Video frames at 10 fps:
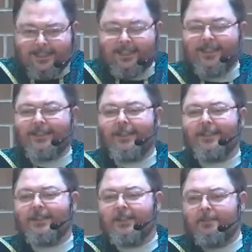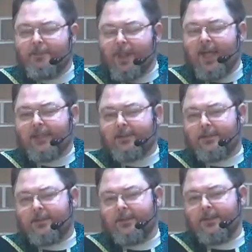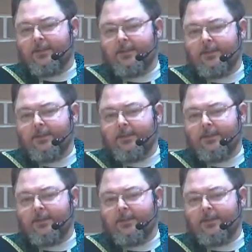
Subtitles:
Jesus to bless,